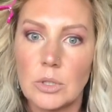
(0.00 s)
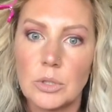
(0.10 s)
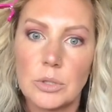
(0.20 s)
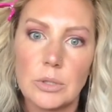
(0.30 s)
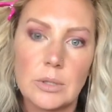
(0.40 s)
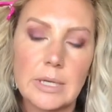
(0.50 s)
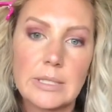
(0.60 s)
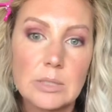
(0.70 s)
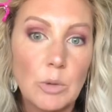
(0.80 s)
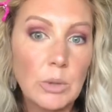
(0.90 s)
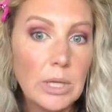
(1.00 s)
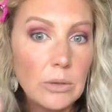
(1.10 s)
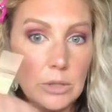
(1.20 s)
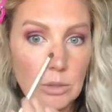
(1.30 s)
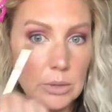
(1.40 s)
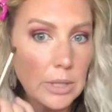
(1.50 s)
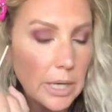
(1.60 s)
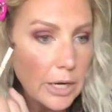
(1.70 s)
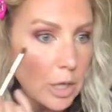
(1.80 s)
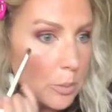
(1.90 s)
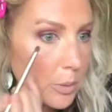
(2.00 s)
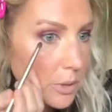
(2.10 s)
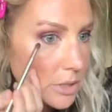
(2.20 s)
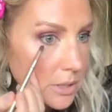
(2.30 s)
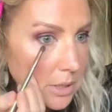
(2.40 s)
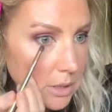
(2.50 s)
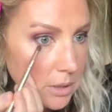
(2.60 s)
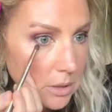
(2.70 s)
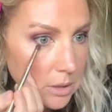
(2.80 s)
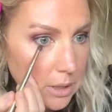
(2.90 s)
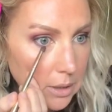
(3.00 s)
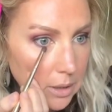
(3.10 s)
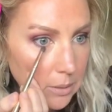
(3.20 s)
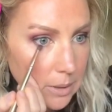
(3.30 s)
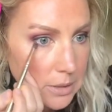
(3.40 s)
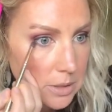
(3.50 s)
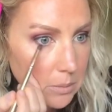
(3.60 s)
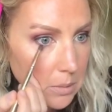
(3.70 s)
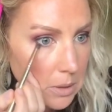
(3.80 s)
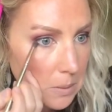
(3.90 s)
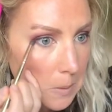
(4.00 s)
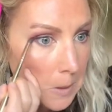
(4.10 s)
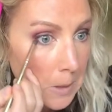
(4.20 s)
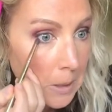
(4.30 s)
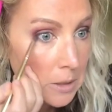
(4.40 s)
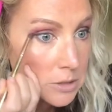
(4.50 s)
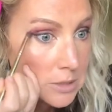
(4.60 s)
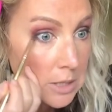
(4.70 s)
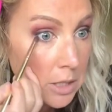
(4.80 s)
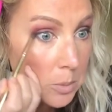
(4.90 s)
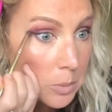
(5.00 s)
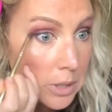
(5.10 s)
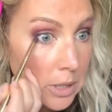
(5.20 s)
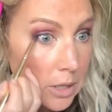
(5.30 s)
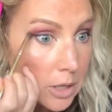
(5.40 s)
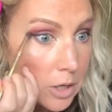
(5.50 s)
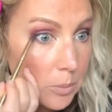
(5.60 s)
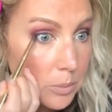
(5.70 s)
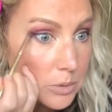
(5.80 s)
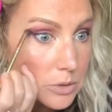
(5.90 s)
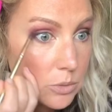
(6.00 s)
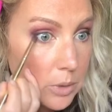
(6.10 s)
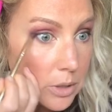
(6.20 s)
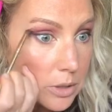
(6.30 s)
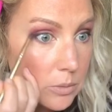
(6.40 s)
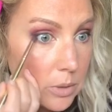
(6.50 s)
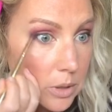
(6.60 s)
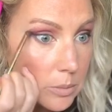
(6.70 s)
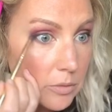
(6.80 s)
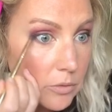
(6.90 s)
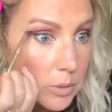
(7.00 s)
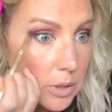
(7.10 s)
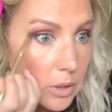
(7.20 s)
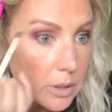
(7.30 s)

good like smoky look, you could carry it, but we're just gonna carry it right to the middle and just kind of bring it up to where you were before.